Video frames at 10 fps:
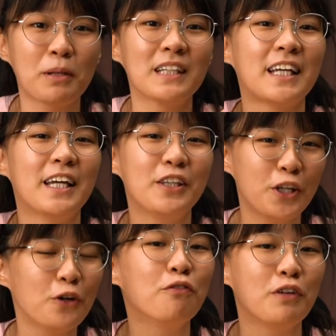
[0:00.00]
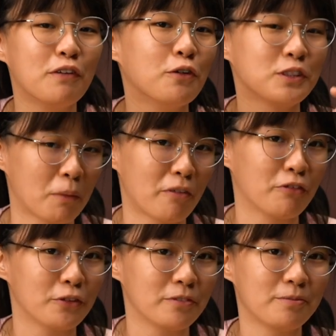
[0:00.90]
plus a new Vivo
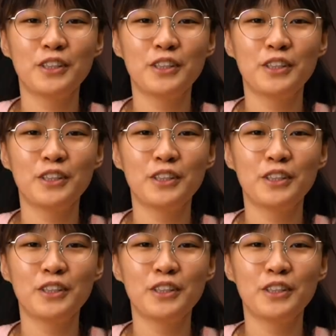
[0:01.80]
smartphone.